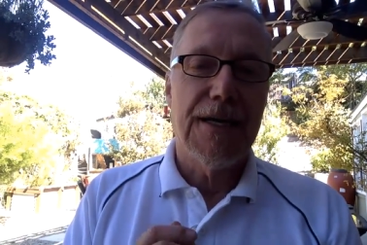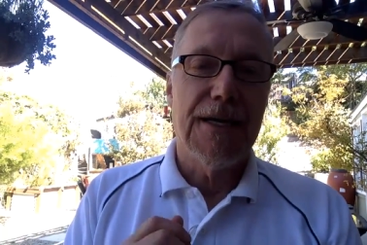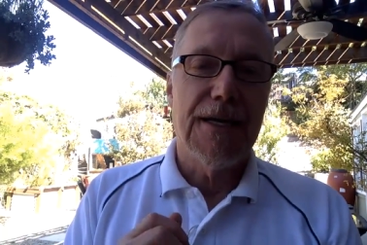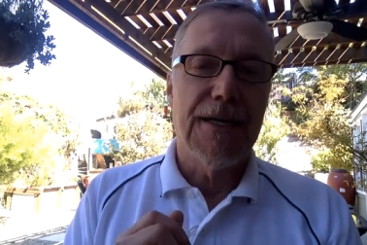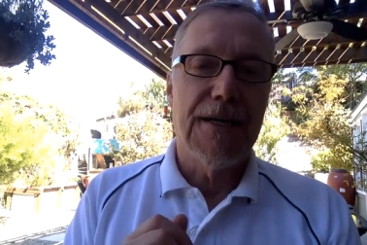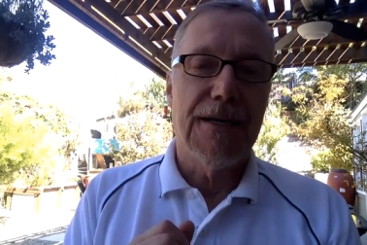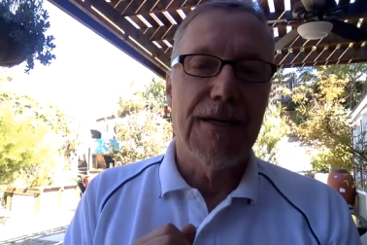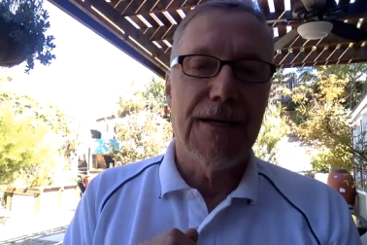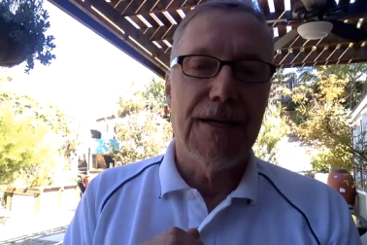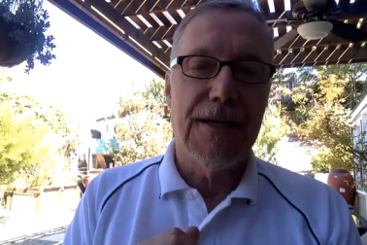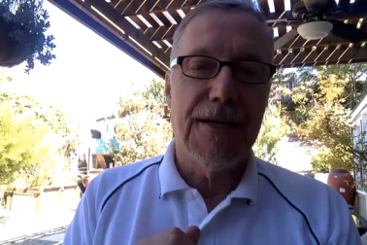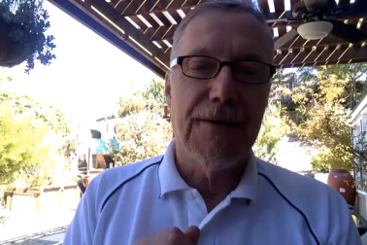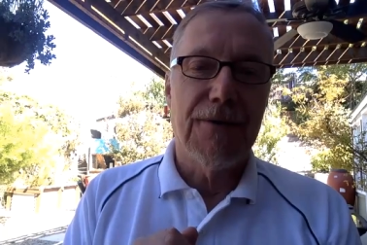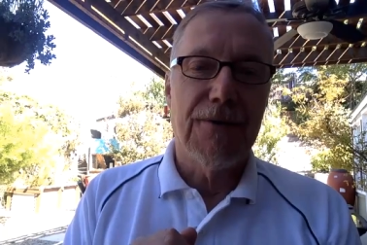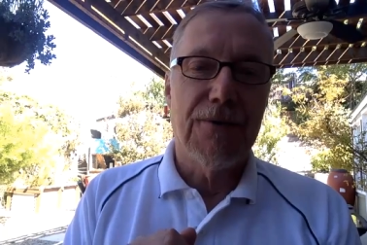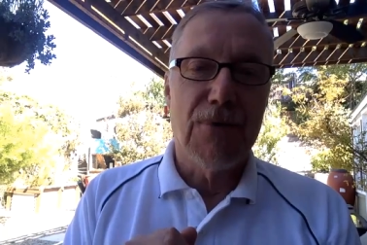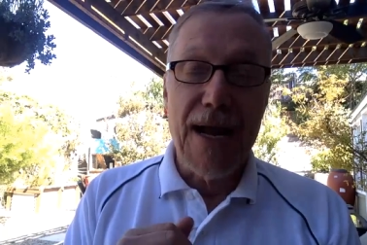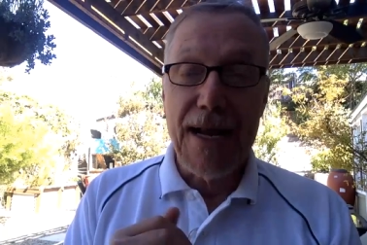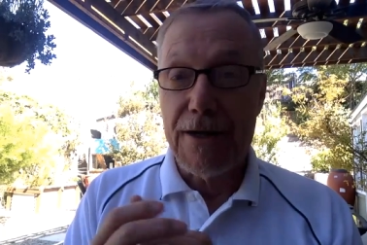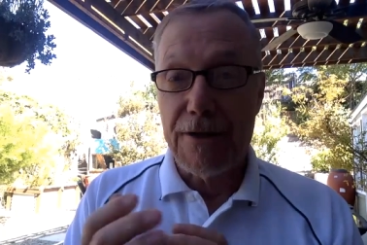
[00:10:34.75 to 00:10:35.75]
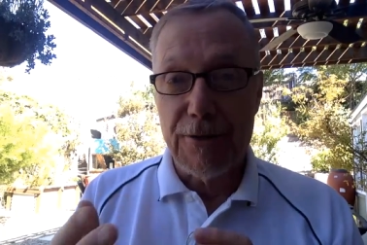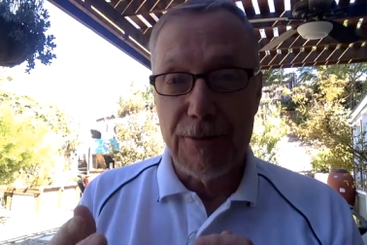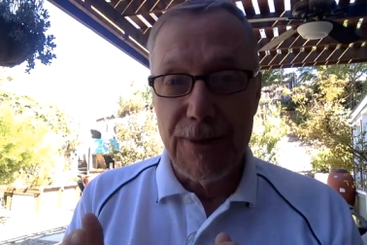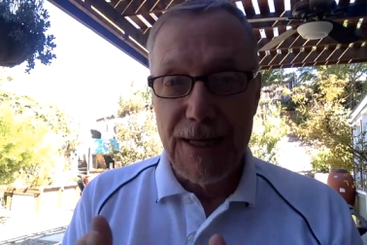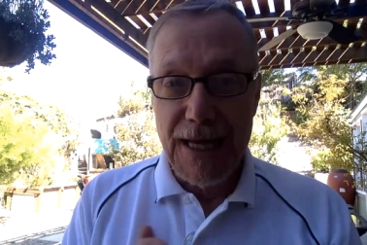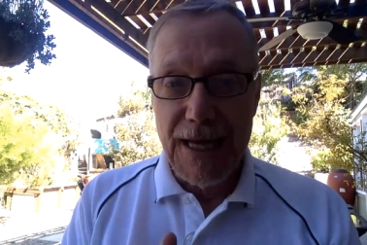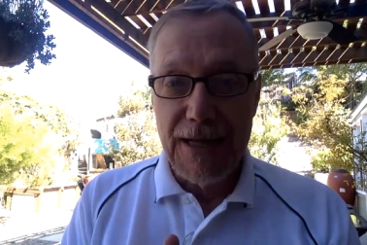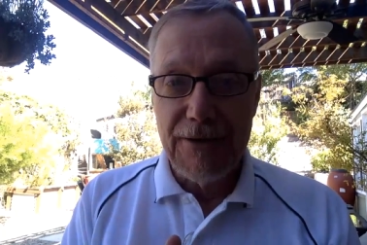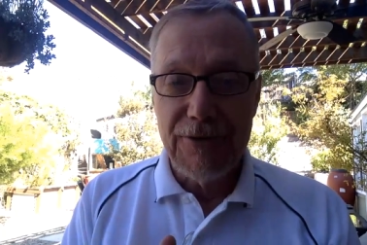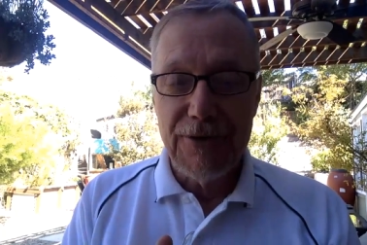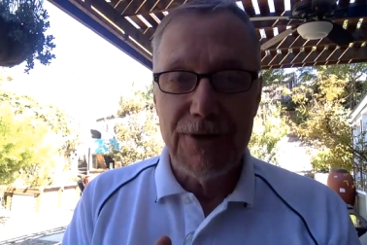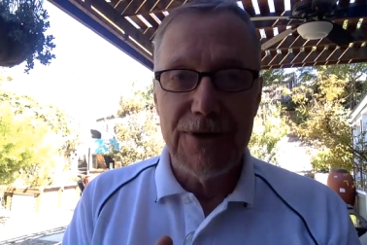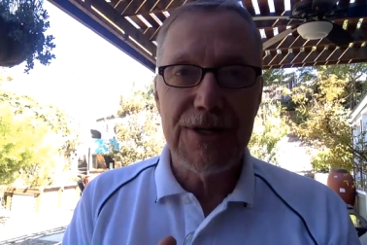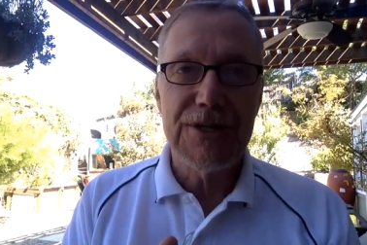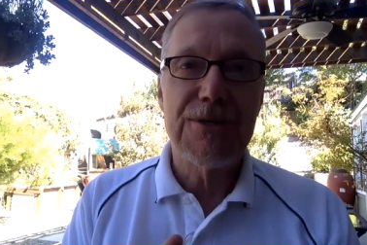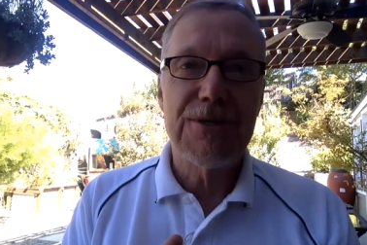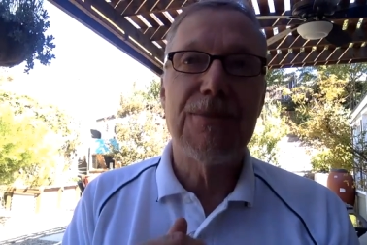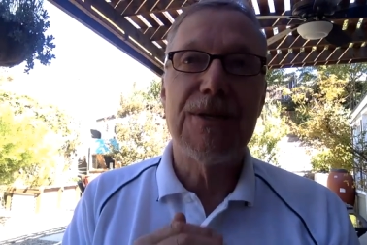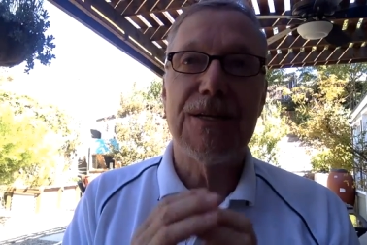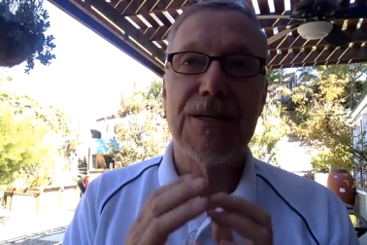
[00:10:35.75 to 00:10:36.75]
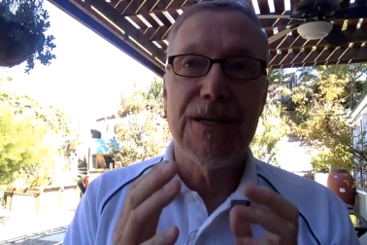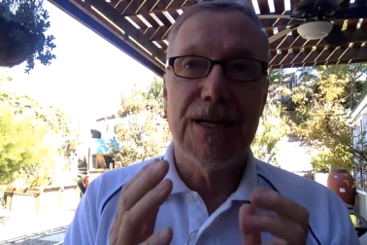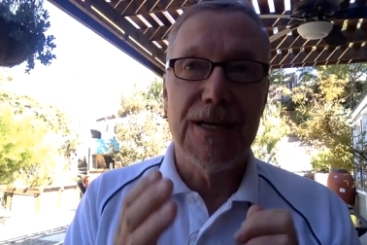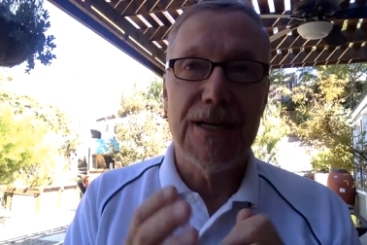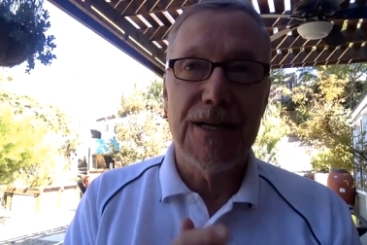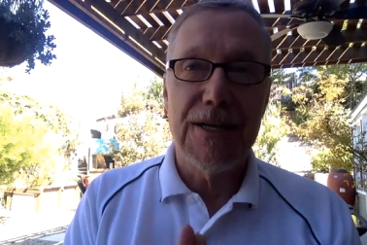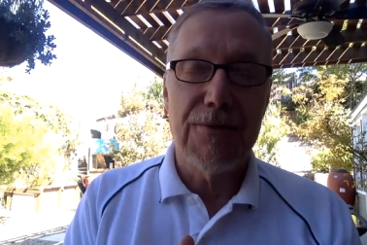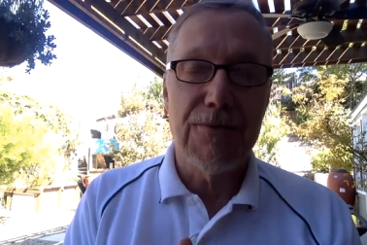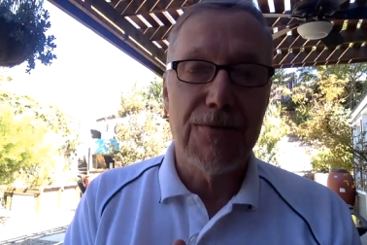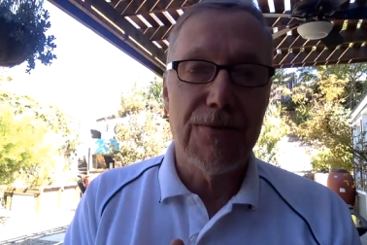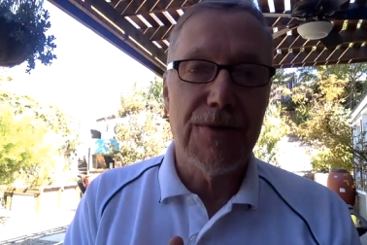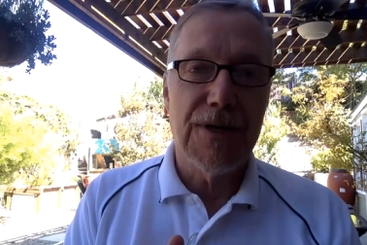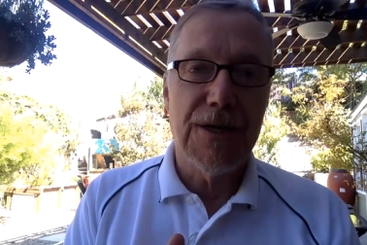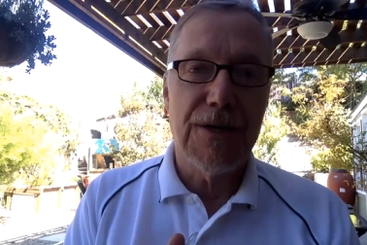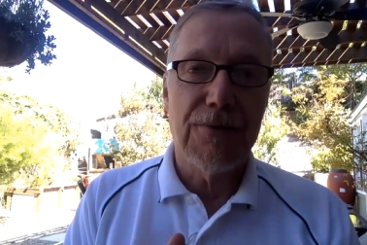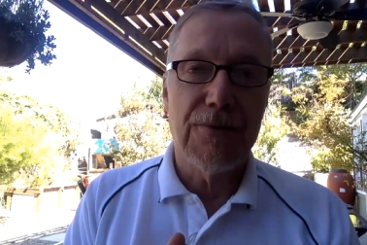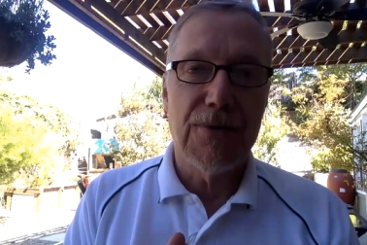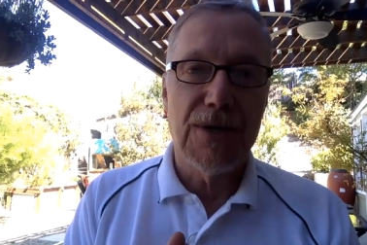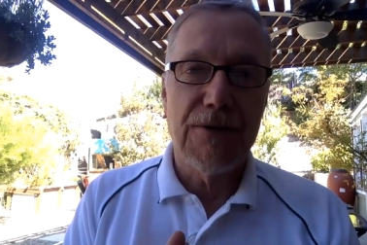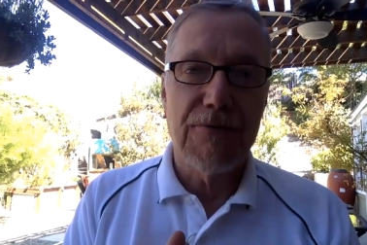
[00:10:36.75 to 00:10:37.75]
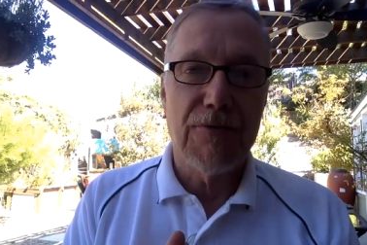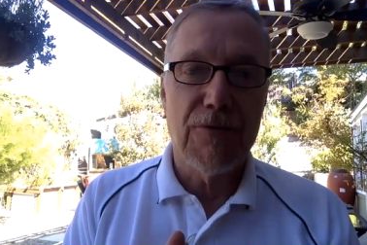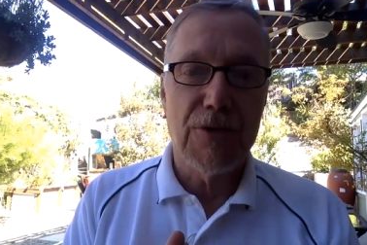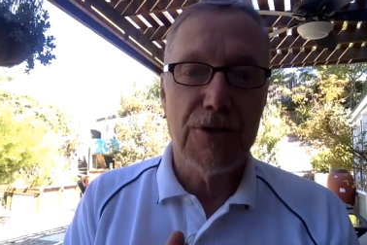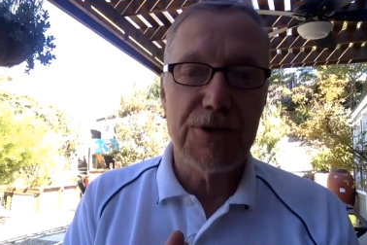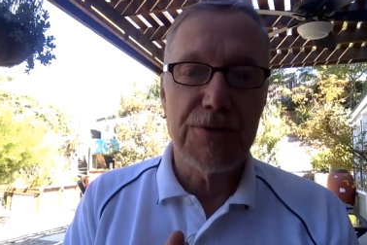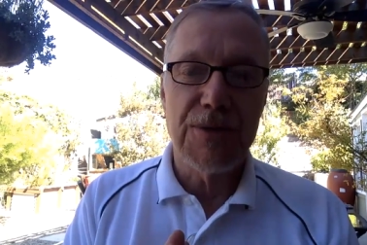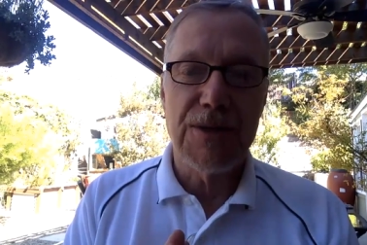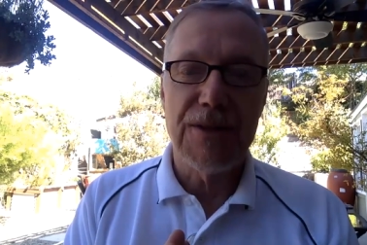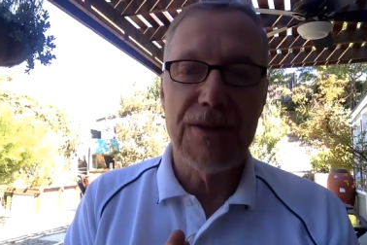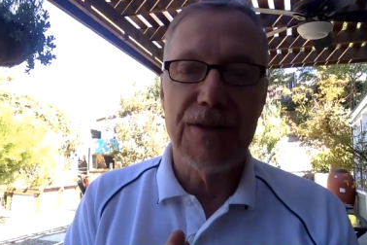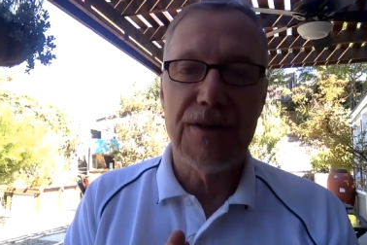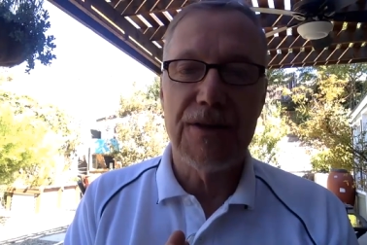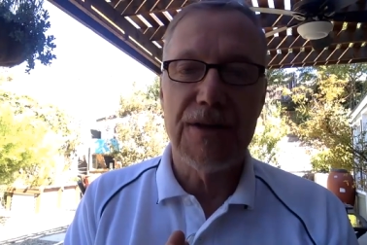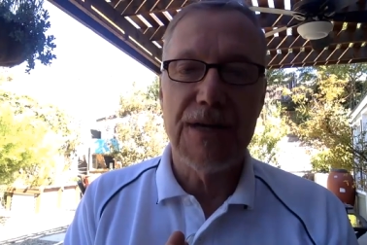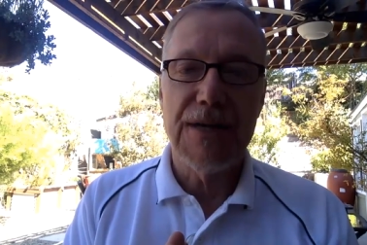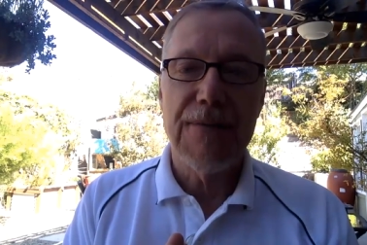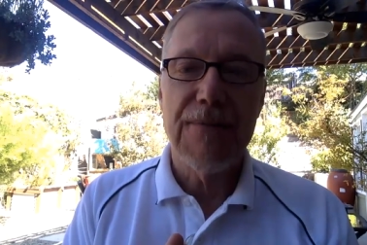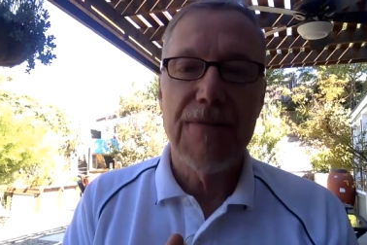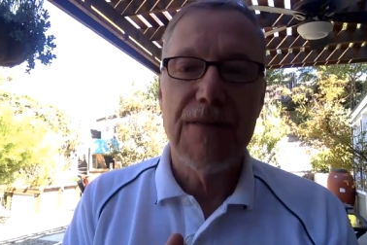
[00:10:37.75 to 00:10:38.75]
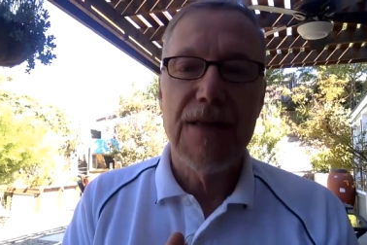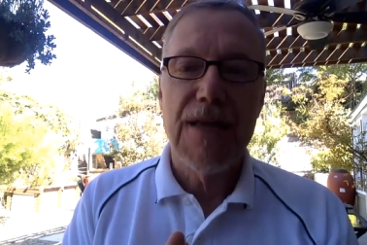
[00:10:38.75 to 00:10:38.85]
in, radical behaviorism and, and, and uh, reinforcement theory.